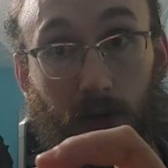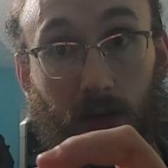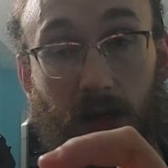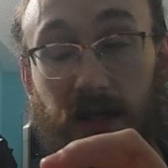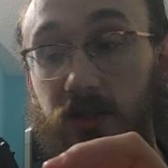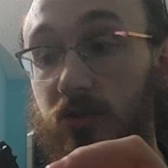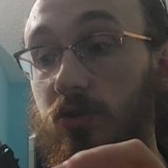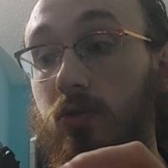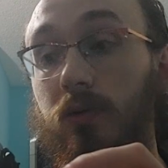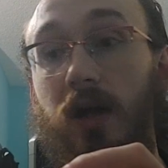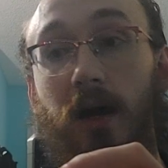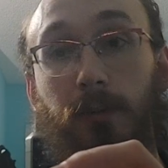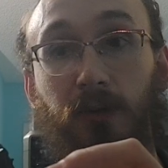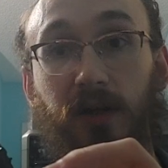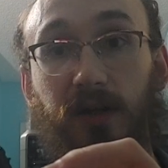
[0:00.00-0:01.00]
I do
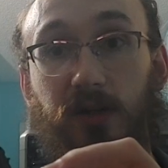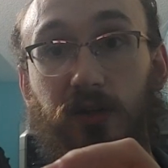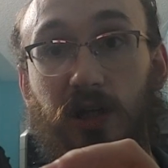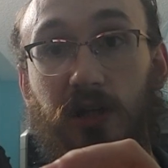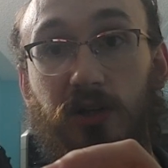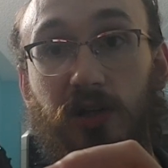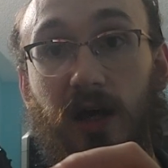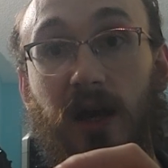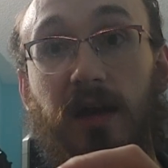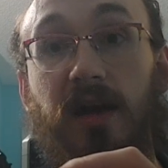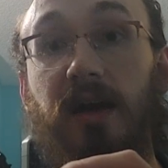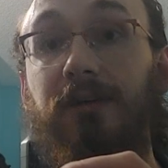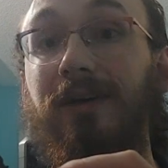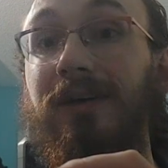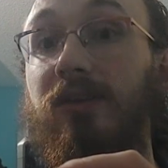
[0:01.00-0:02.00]
not plan to change that.
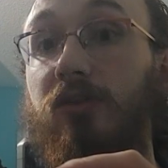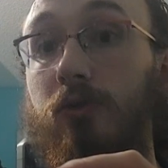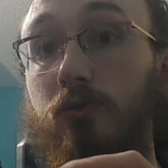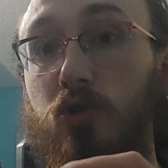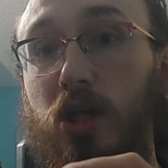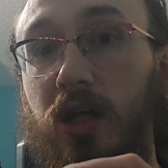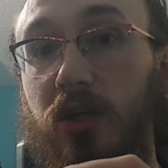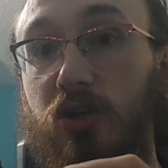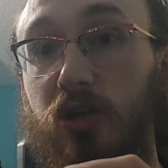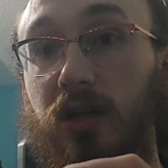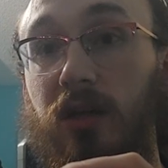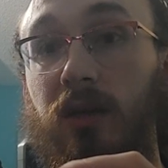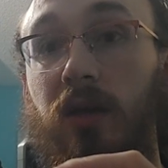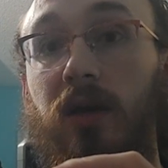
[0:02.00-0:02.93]
If I do change it,